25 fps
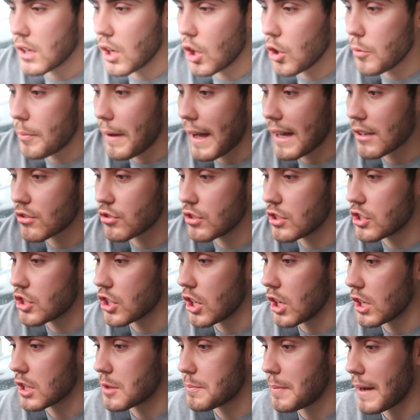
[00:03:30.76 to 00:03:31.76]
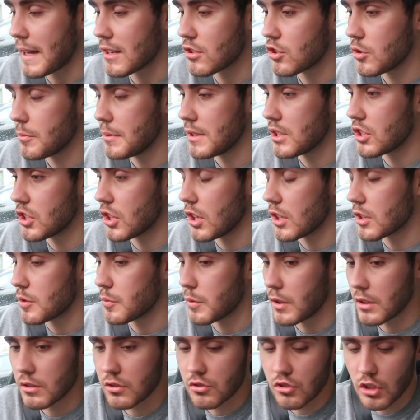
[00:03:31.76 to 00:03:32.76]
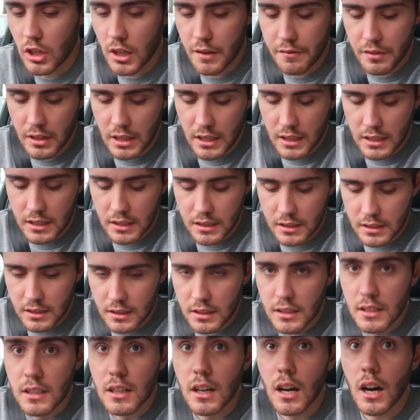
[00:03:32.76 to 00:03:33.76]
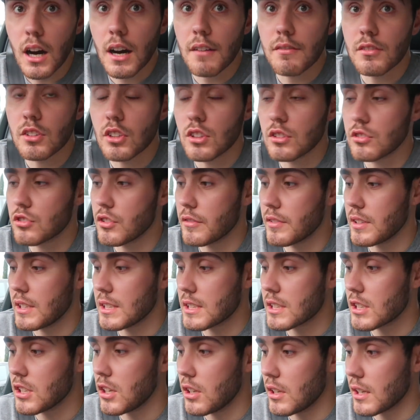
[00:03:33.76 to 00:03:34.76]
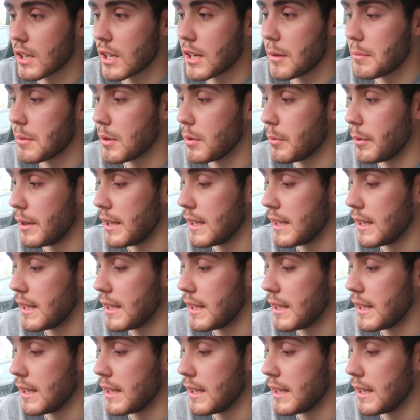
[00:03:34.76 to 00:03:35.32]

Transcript: Low battery charge, battery will be charged whilst driving. I've not driven this car in a couple of